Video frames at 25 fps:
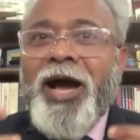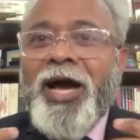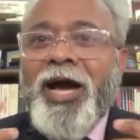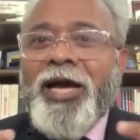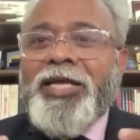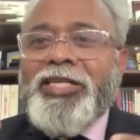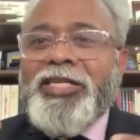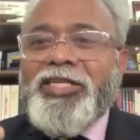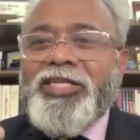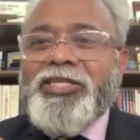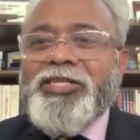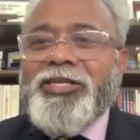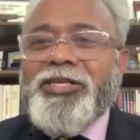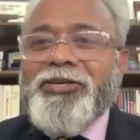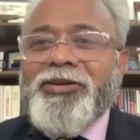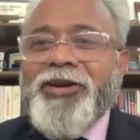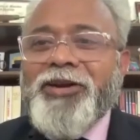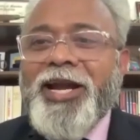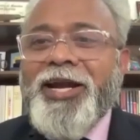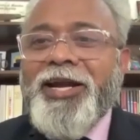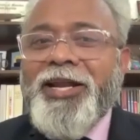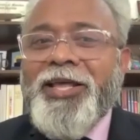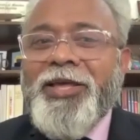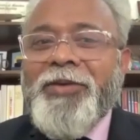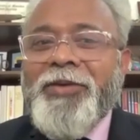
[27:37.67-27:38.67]
eyes
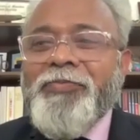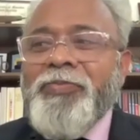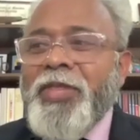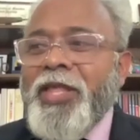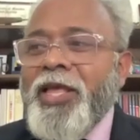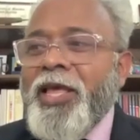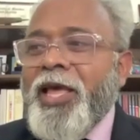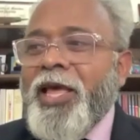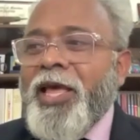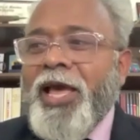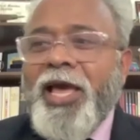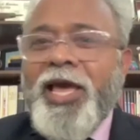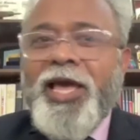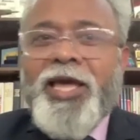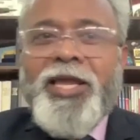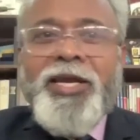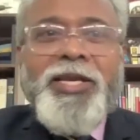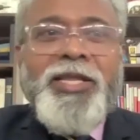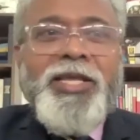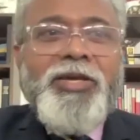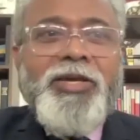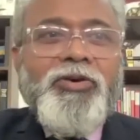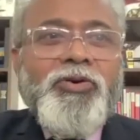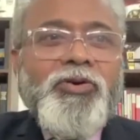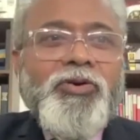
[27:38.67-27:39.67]
red
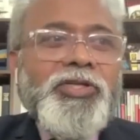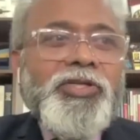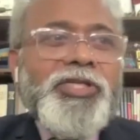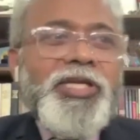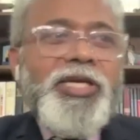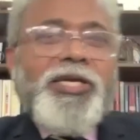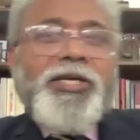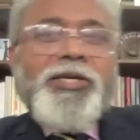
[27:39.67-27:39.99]
and he goes